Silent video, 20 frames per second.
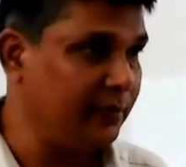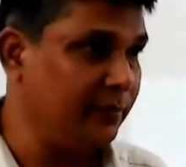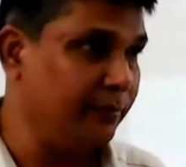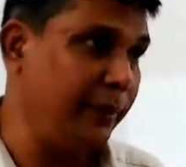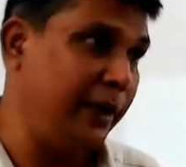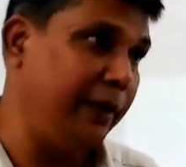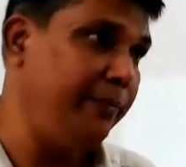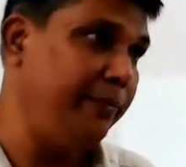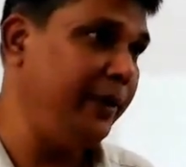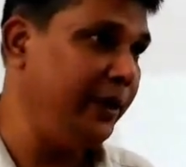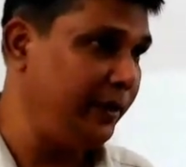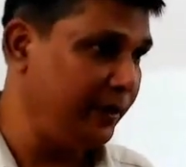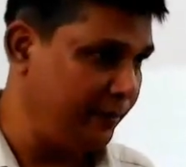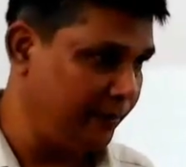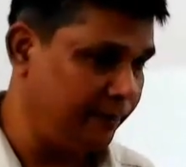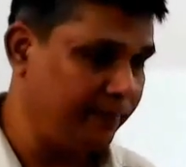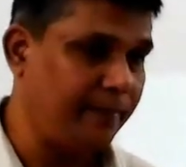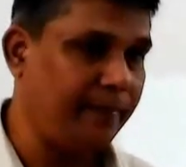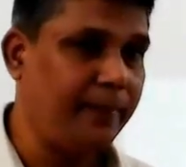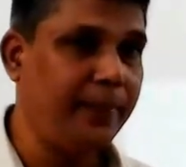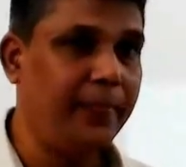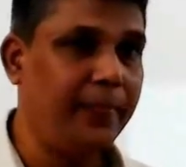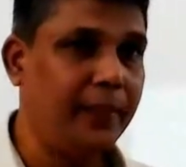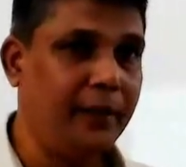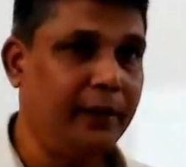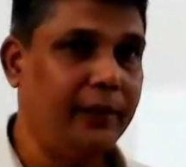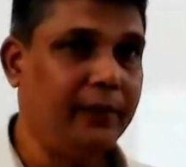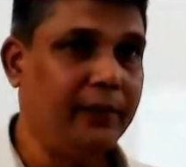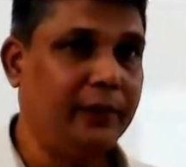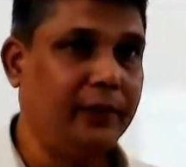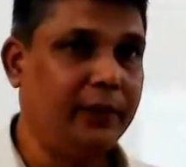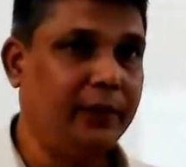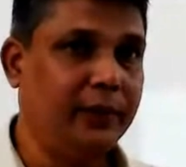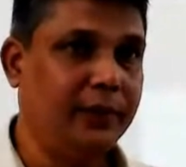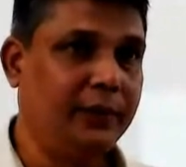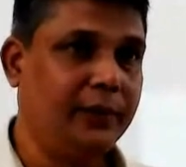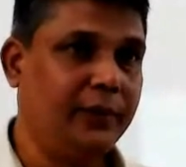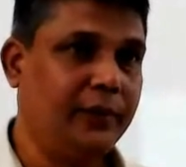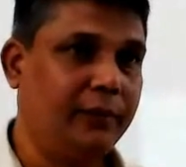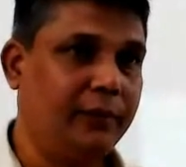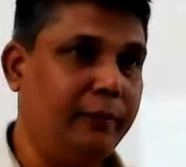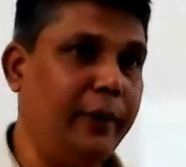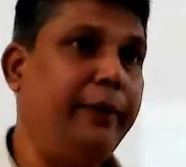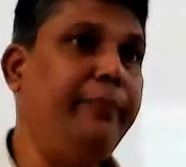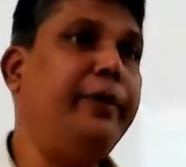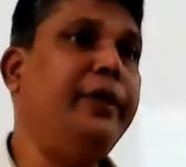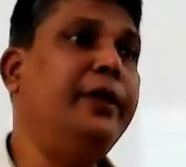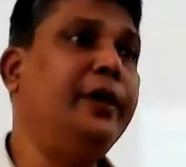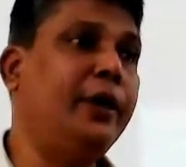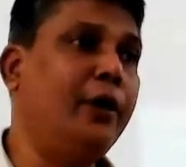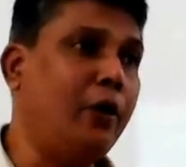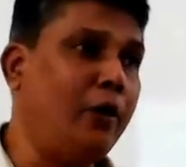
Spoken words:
Maybe the